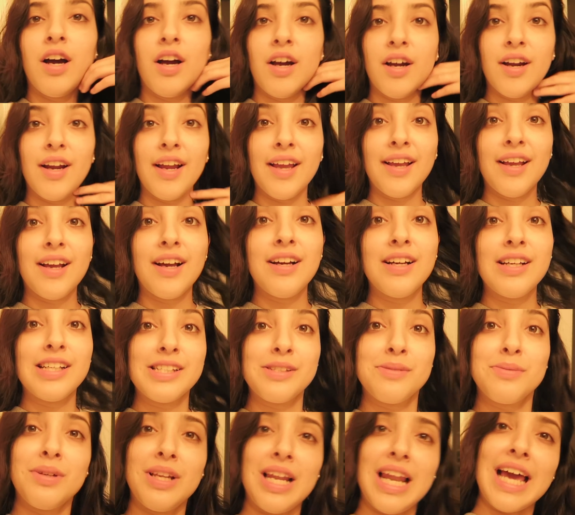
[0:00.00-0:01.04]
Alright
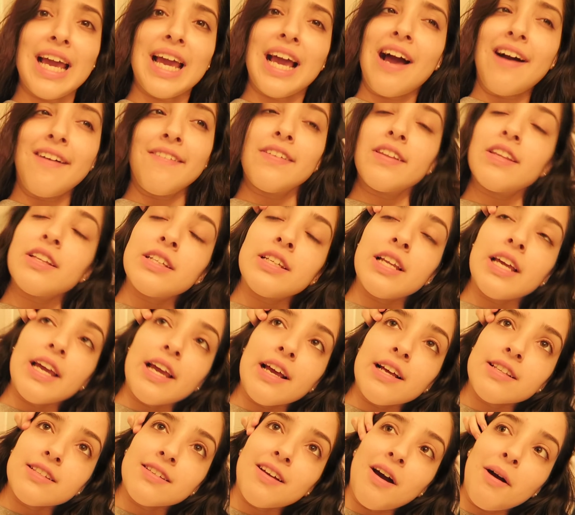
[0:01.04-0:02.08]
guys, well like half of the day
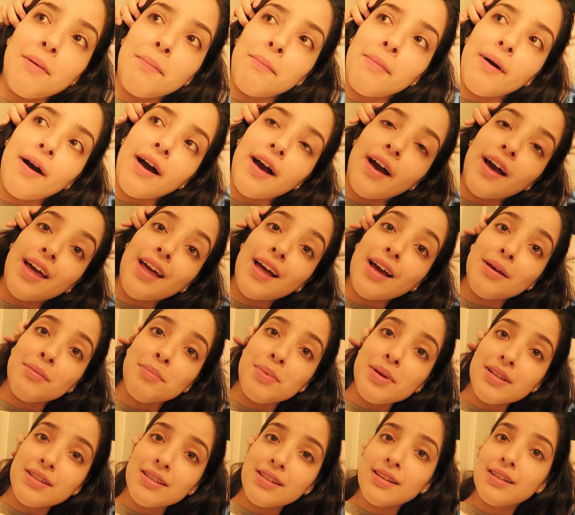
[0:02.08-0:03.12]
has gone by. I
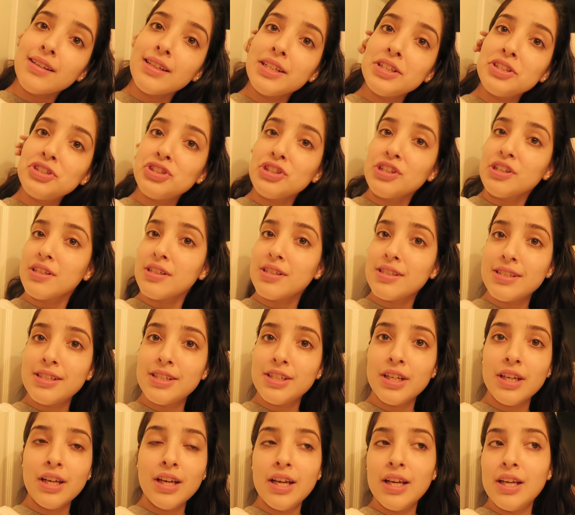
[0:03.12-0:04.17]
basically
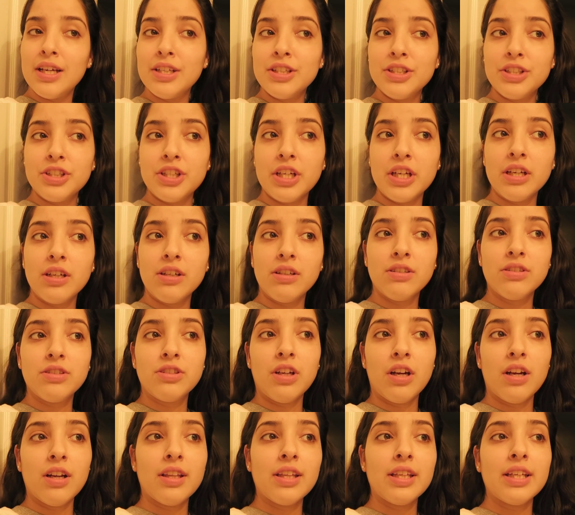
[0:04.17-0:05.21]
just chilled.
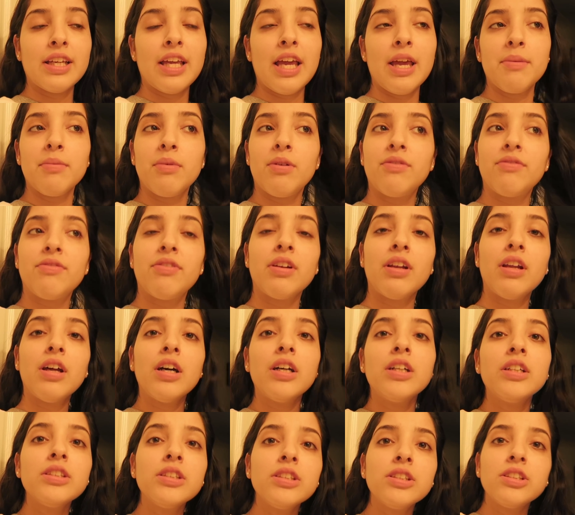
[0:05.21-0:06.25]
Jonathan came home for
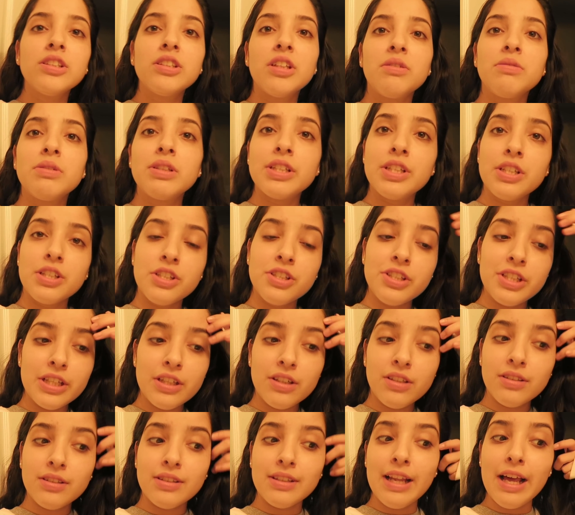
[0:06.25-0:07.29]
lunch and we just
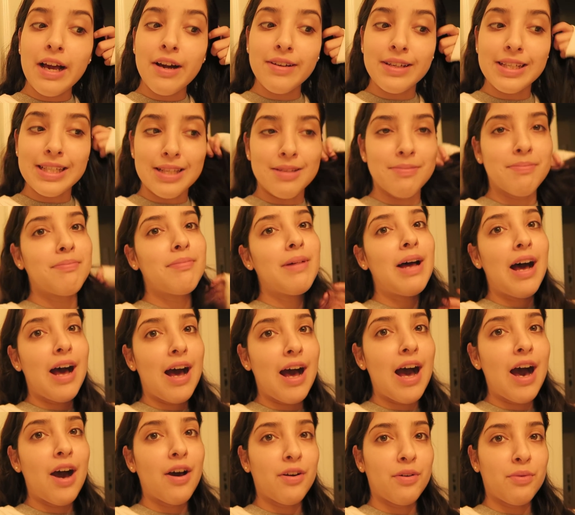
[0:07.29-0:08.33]
chilled. Now he's
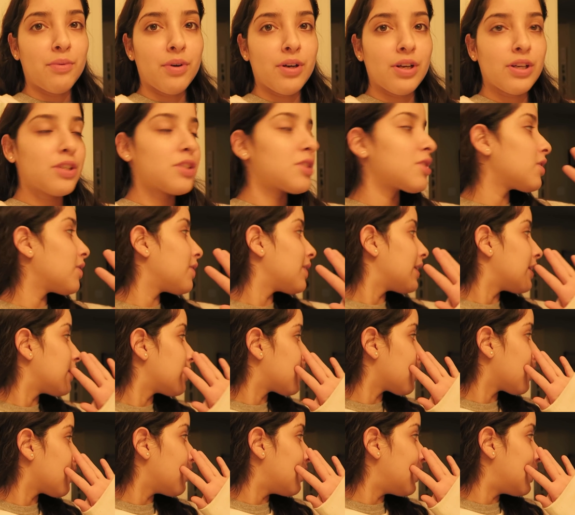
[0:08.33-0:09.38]
out of work so
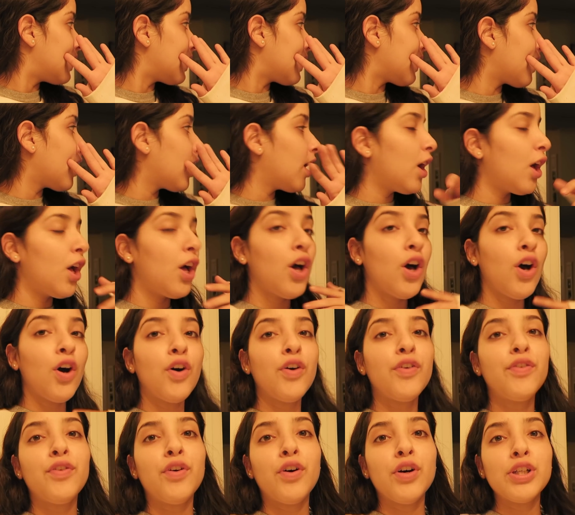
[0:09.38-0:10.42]
it's already
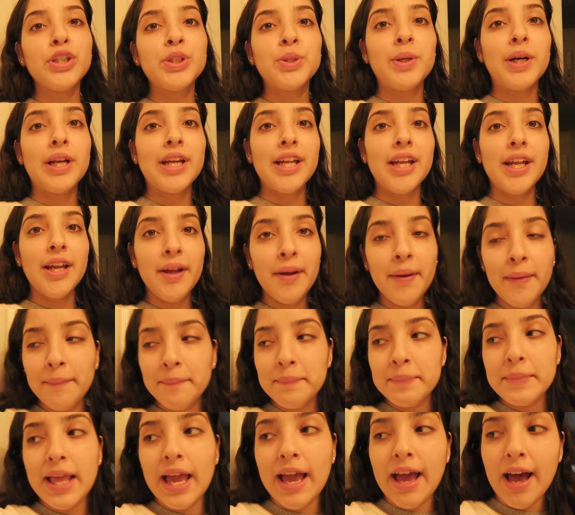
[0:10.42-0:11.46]
4.20.
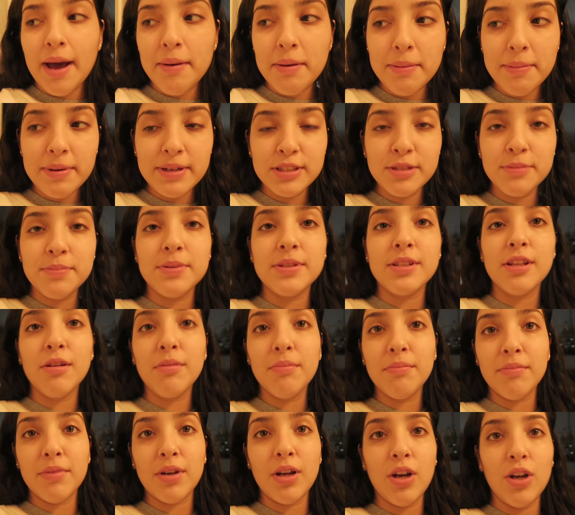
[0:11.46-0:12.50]
I'm about to put
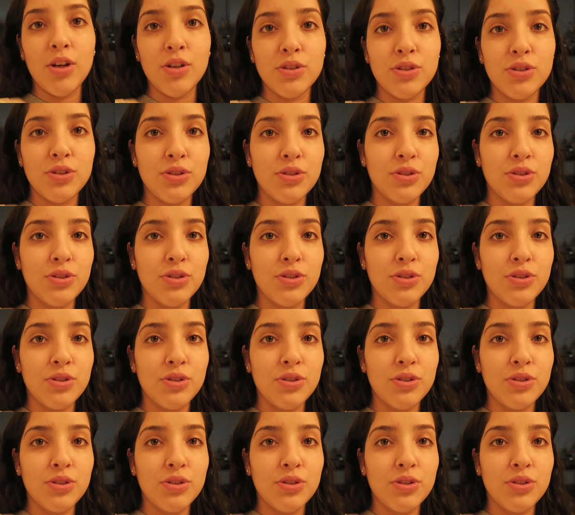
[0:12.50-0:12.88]
some clothes.